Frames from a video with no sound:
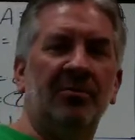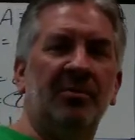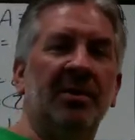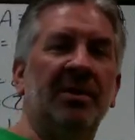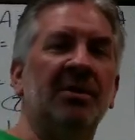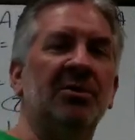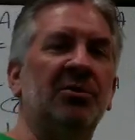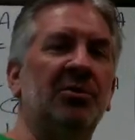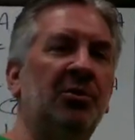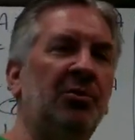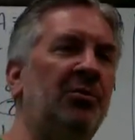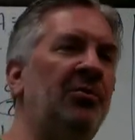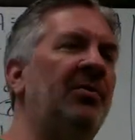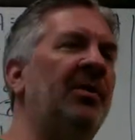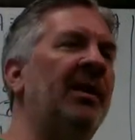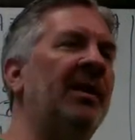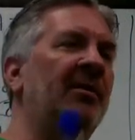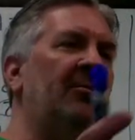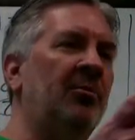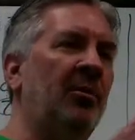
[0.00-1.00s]
but then 2
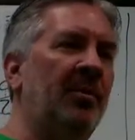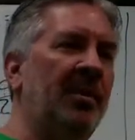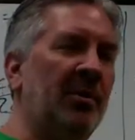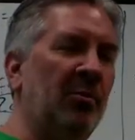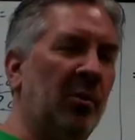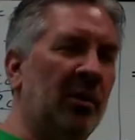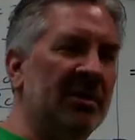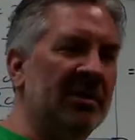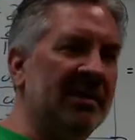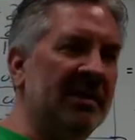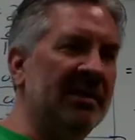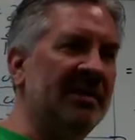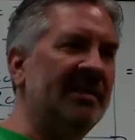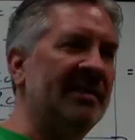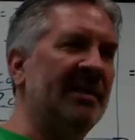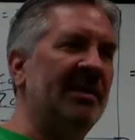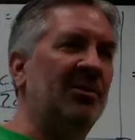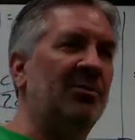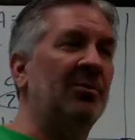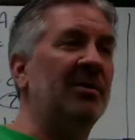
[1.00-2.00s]
theta would be
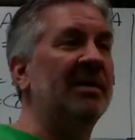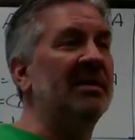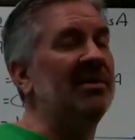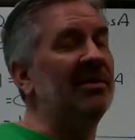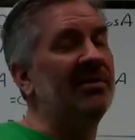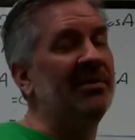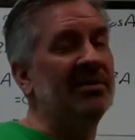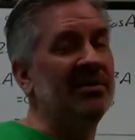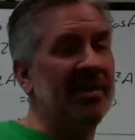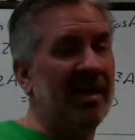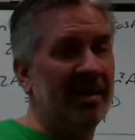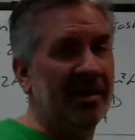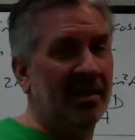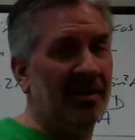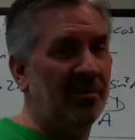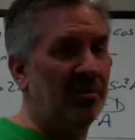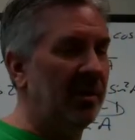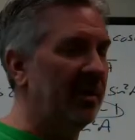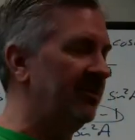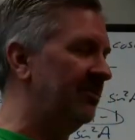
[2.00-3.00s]
160 degrees in the
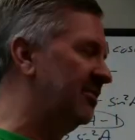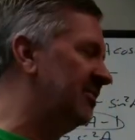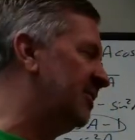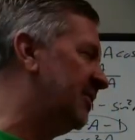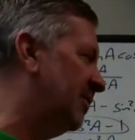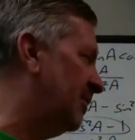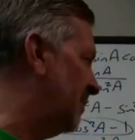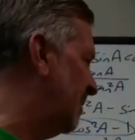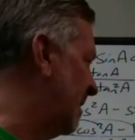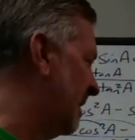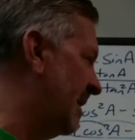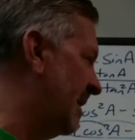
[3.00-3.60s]
second quadrant. So